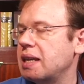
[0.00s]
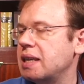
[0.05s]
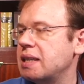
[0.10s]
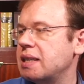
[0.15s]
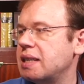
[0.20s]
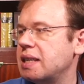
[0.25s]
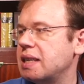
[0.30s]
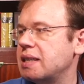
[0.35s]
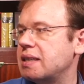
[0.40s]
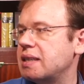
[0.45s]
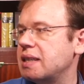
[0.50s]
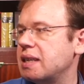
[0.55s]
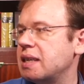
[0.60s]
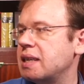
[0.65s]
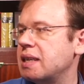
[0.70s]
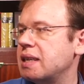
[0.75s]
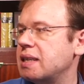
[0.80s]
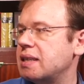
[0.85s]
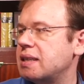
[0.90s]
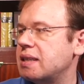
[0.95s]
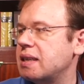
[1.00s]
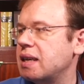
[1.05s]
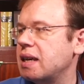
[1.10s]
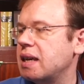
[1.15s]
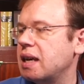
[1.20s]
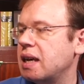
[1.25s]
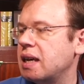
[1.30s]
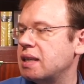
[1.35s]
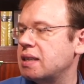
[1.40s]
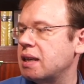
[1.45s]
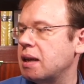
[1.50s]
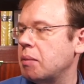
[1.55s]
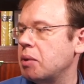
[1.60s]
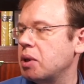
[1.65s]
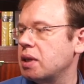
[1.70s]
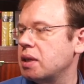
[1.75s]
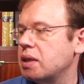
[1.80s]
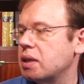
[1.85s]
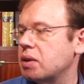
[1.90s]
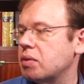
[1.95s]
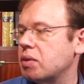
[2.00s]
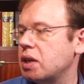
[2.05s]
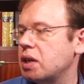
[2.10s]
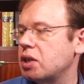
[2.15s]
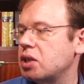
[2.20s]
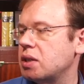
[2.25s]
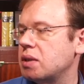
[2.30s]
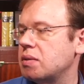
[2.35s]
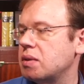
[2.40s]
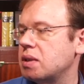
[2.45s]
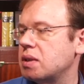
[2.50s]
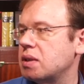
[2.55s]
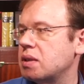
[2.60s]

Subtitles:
This is a double integration.